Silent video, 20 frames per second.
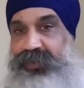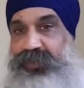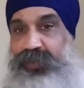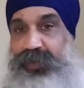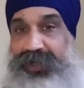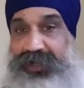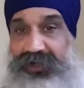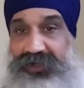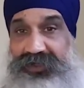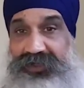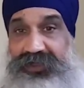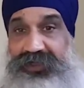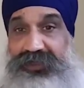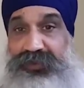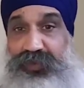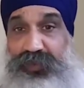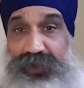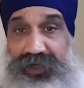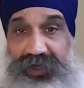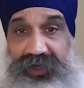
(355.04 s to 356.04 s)

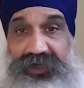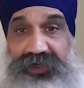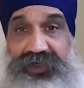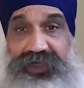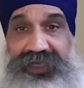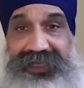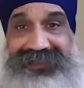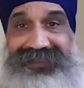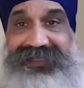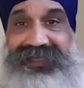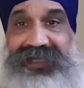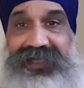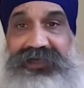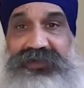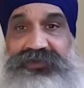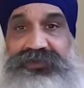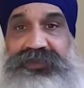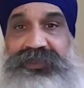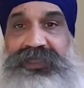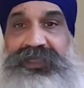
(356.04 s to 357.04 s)
we're gonna get
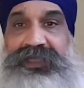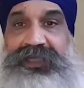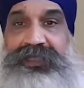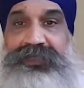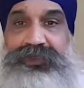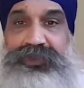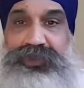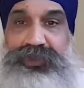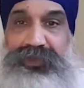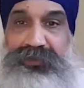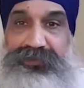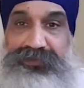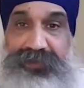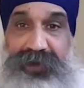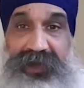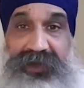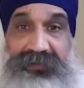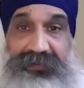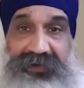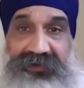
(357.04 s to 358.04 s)
down to the
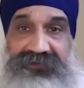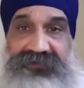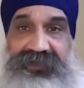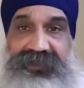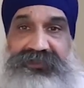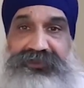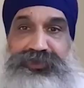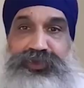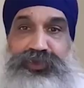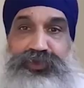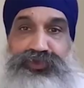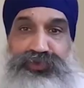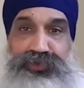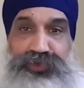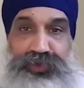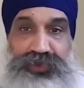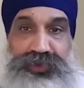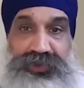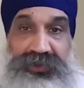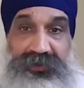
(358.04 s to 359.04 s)
bottom of this, the
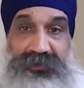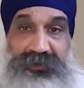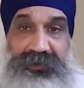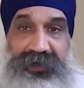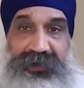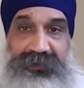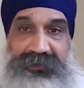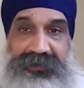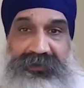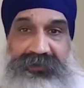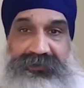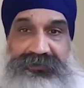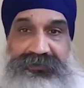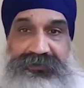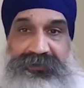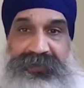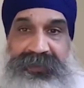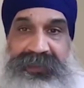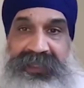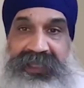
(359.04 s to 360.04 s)
root of the problem,
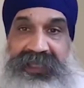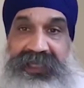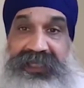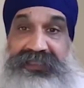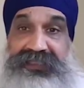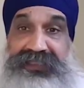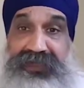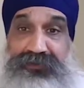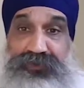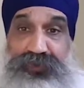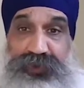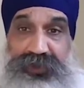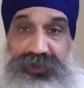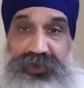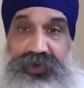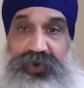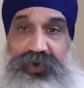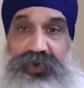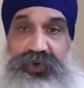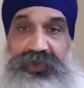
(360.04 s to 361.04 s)
is if we
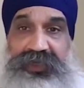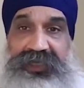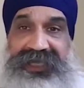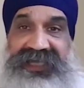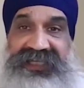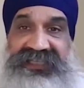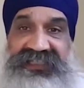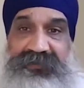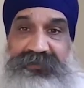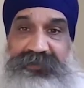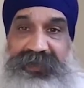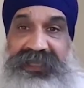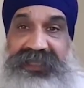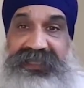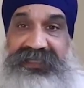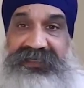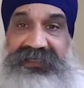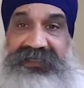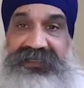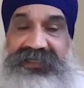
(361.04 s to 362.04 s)
call a
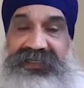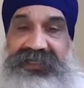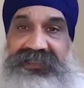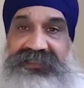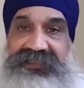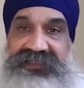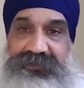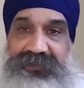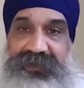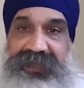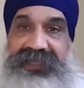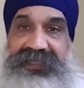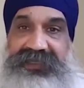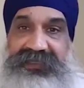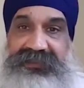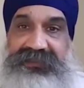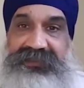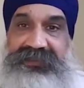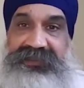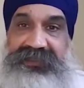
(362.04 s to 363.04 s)
spade a
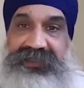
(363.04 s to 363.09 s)
spade.